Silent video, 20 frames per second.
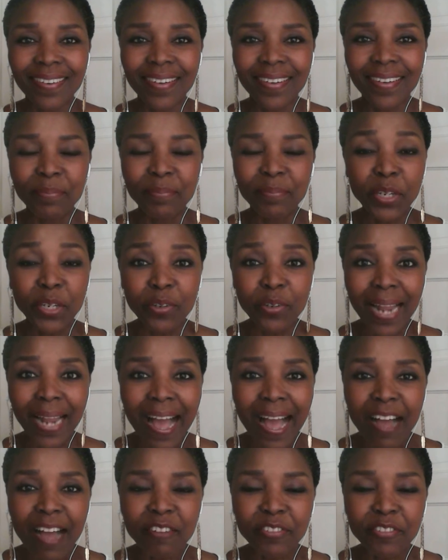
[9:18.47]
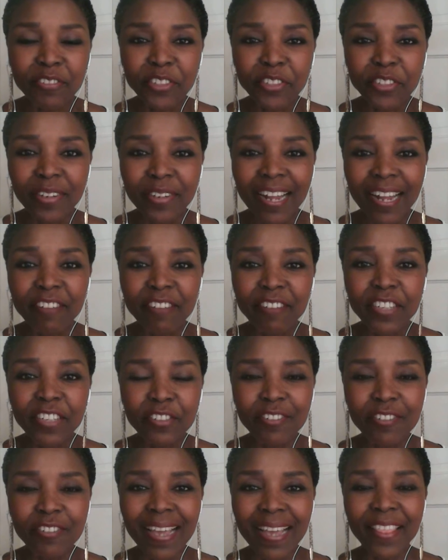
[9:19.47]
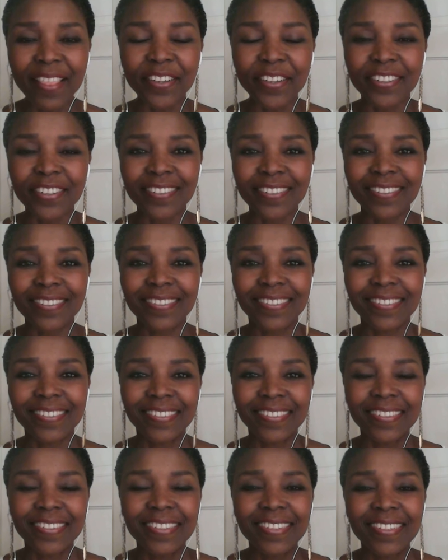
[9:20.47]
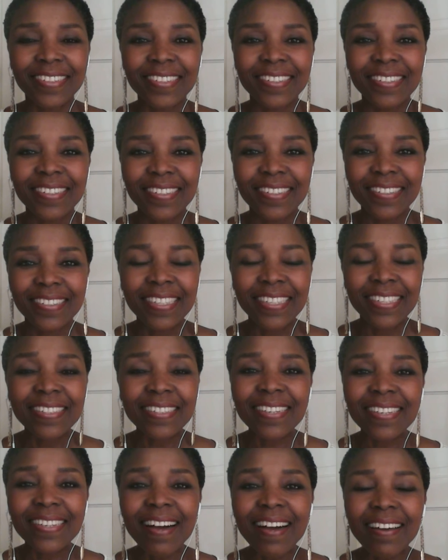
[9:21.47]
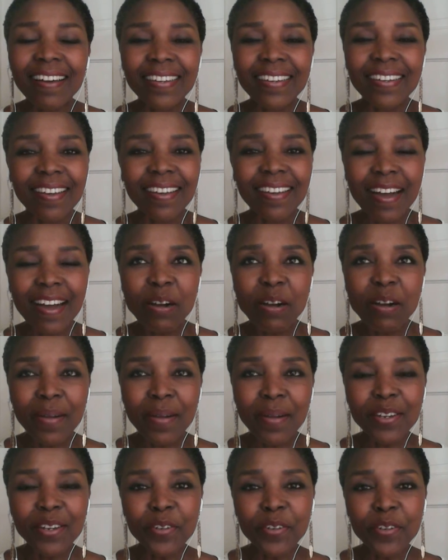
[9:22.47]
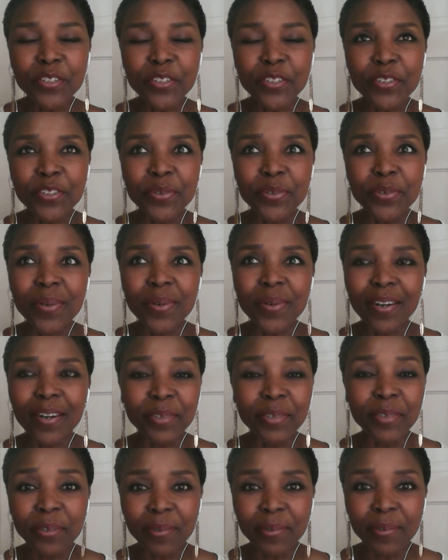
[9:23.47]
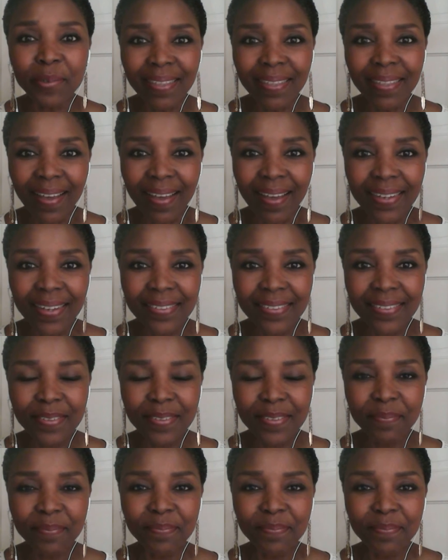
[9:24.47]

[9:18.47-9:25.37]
make you laugh, or you were laughing together, decide, how am I going to recreate that?